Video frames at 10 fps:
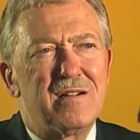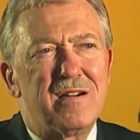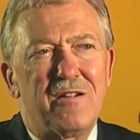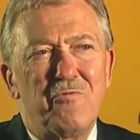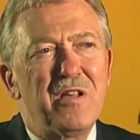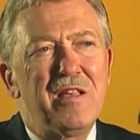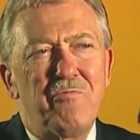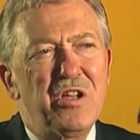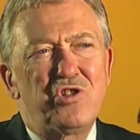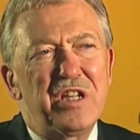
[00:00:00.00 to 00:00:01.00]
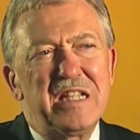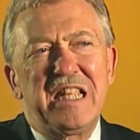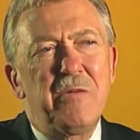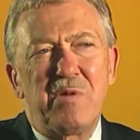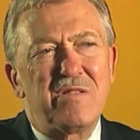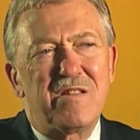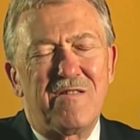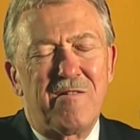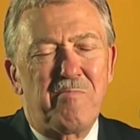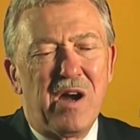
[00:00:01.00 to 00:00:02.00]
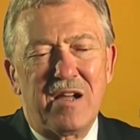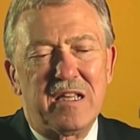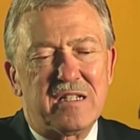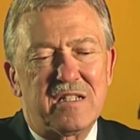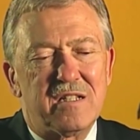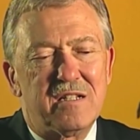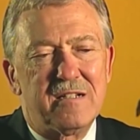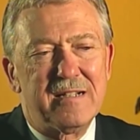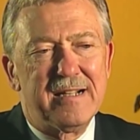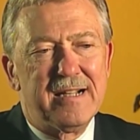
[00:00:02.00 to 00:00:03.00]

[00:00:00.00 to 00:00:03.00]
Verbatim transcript: are really reaching deep into their pockets uh,